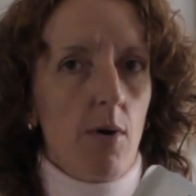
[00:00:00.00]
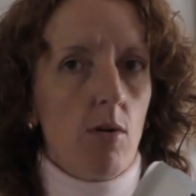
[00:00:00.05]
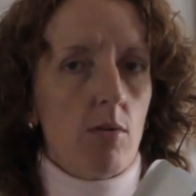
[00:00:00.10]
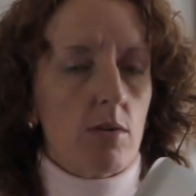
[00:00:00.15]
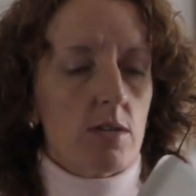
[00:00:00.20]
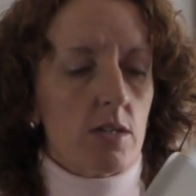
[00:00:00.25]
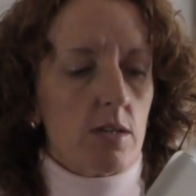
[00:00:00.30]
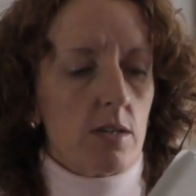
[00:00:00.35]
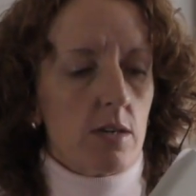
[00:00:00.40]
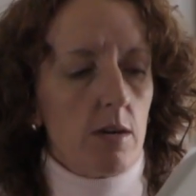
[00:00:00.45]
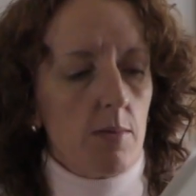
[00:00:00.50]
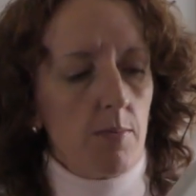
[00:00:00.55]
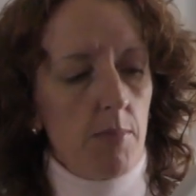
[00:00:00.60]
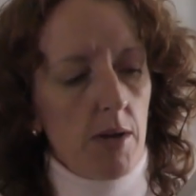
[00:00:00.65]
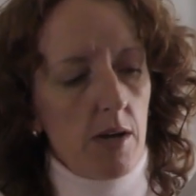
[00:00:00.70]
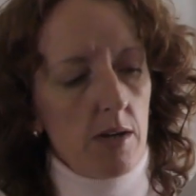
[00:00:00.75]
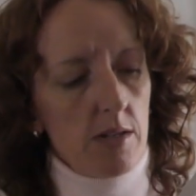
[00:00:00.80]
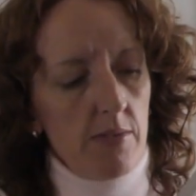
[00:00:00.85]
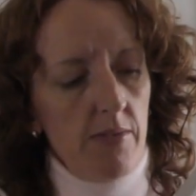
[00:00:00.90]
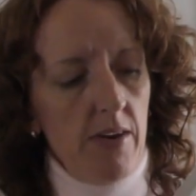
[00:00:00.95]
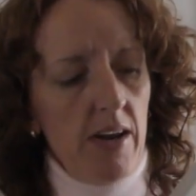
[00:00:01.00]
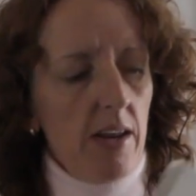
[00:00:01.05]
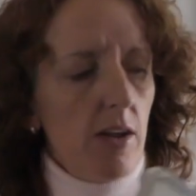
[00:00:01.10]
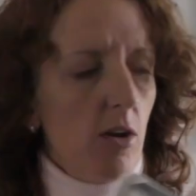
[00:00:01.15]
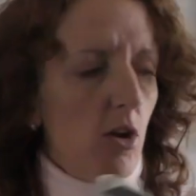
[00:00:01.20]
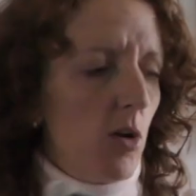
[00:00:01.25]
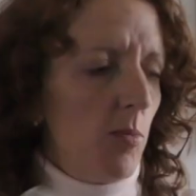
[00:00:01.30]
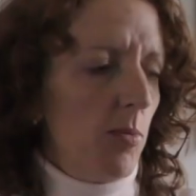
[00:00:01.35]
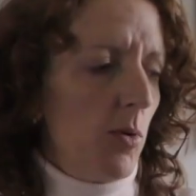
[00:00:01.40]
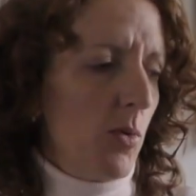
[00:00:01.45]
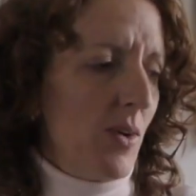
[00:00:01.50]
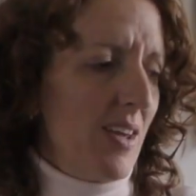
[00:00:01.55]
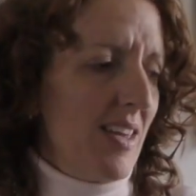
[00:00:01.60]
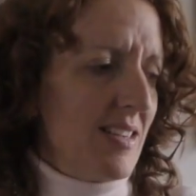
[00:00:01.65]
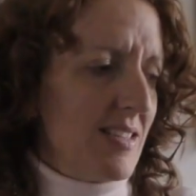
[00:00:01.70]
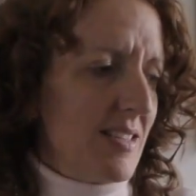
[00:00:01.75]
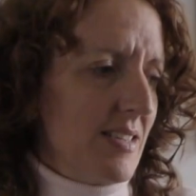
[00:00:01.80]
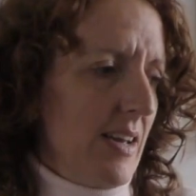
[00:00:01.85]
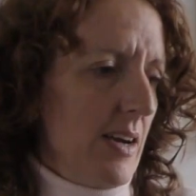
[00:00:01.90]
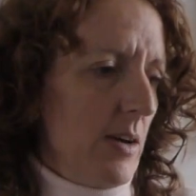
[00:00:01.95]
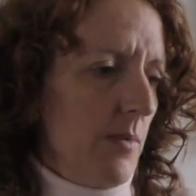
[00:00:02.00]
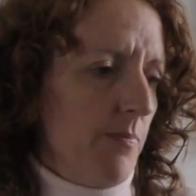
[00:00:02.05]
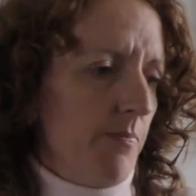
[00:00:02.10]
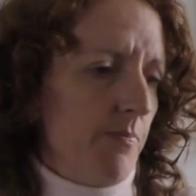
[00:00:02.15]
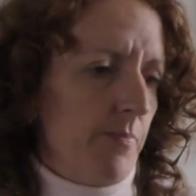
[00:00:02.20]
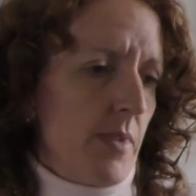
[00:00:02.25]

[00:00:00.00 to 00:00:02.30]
box, because I've had it a couple of weeks now.